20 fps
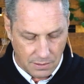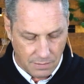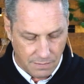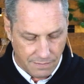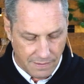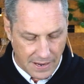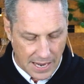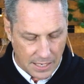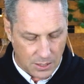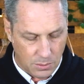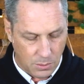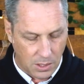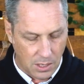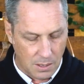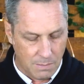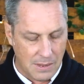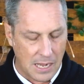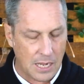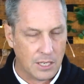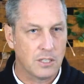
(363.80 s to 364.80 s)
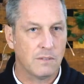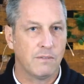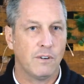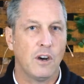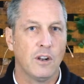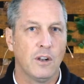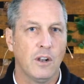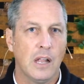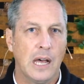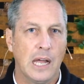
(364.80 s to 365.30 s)
In fact, with the amount of
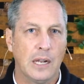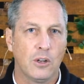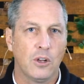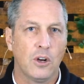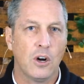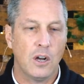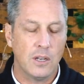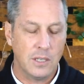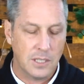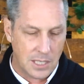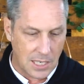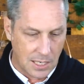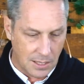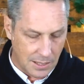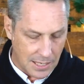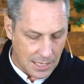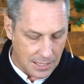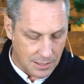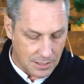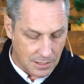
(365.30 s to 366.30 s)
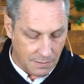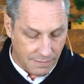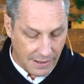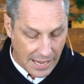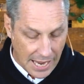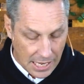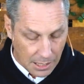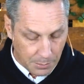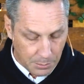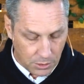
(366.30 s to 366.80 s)
online content that is
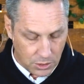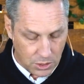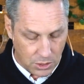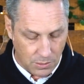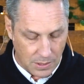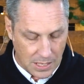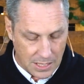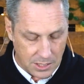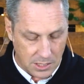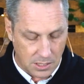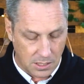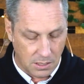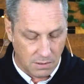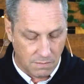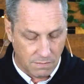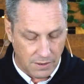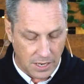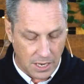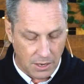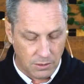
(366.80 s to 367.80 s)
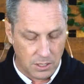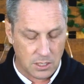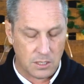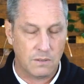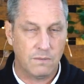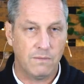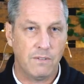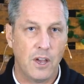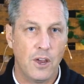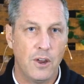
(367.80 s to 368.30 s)
available to us and the
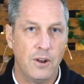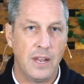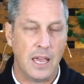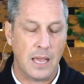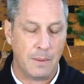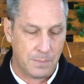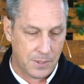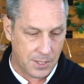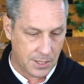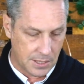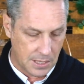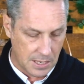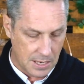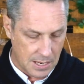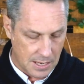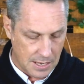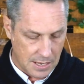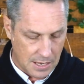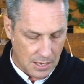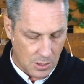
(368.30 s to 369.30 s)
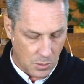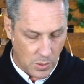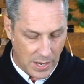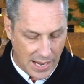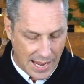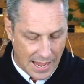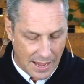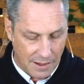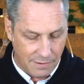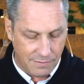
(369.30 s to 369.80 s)
various phone apps, we
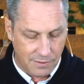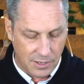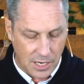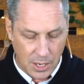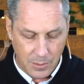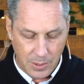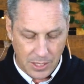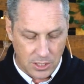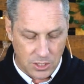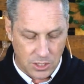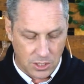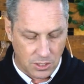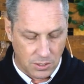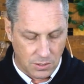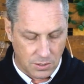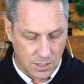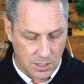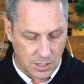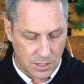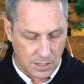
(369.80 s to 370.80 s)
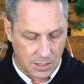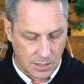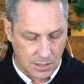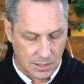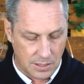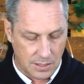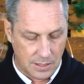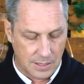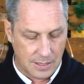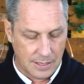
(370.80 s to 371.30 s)
have no excuse.
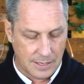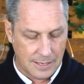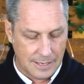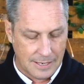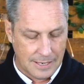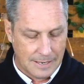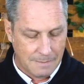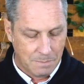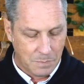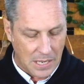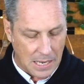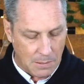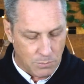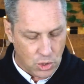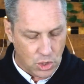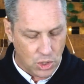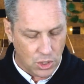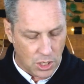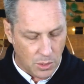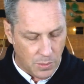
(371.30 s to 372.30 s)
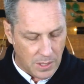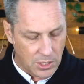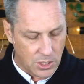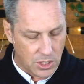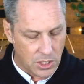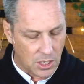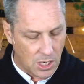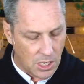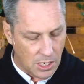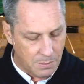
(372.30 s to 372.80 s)
I'm sure when
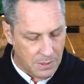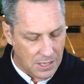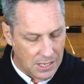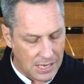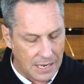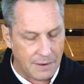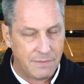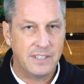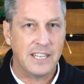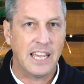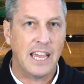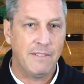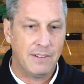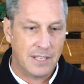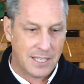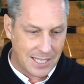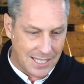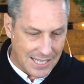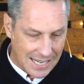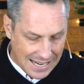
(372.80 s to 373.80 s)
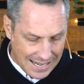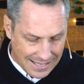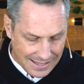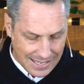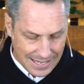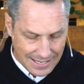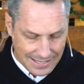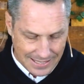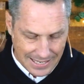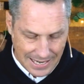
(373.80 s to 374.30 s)
Solomon left David's side
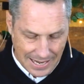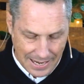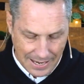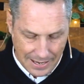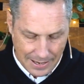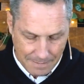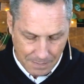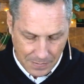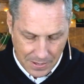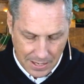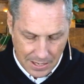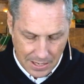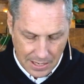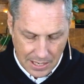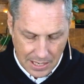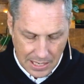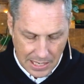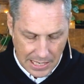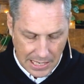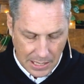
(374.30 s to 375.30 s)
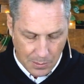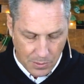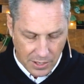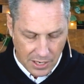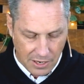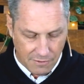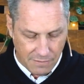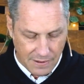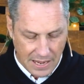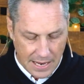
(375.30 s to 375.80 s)
that day, he would
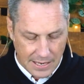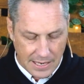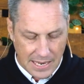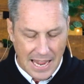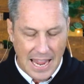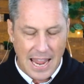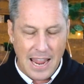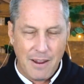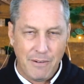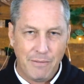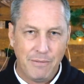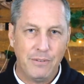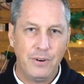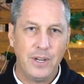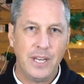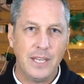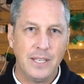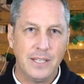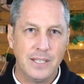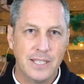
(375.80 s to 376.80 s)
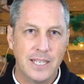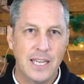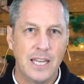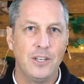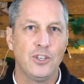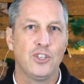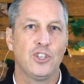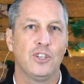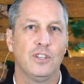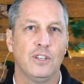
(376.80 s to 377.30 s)
have had every
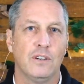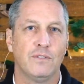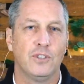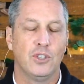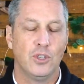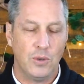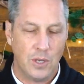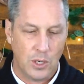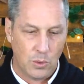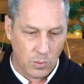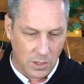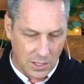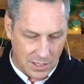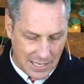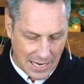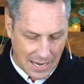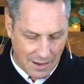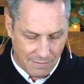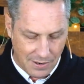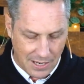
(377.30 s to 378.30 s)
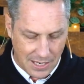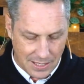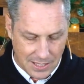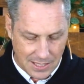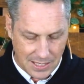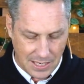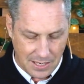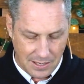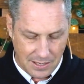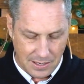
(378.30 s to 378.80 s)
intention of doing what David had
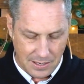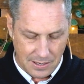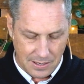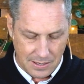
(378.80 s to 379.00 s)
said.